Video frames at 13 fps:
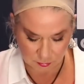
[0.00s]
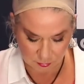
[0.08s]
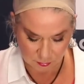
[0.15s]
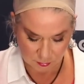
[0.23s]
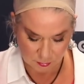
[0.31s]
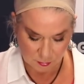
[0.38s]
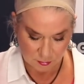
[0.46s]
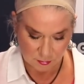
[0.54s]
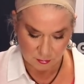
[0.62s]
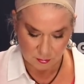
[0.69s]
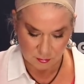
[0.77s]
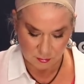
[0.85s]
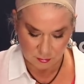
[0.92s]

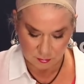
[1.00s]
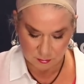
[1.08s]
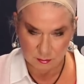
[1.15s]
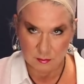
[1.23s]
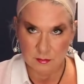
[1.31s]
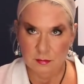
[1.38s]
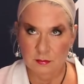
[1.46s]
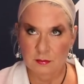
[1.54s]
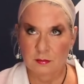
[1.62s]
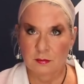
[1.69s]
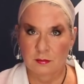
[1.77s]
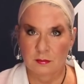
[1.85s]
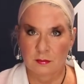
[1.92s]

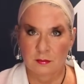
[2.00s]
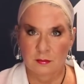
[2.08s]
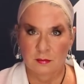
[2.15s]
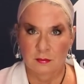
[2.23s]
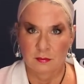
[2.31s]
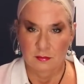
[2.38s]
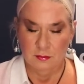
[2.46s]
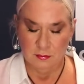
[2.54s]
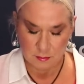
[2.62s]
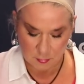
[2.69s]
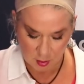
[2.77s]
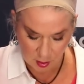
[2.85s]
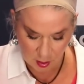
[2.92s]

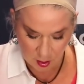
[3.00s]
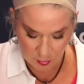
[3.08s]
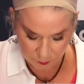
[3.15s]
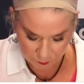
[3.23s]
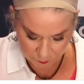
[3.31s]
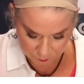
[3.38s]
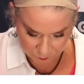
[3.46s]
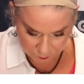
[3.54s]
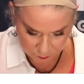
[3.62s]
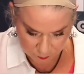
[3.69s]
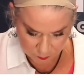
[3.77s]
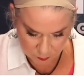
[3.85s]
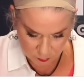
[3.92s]

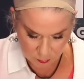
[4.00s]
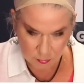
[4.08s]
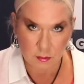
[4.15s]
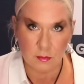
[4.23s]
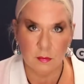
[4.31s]
(silent)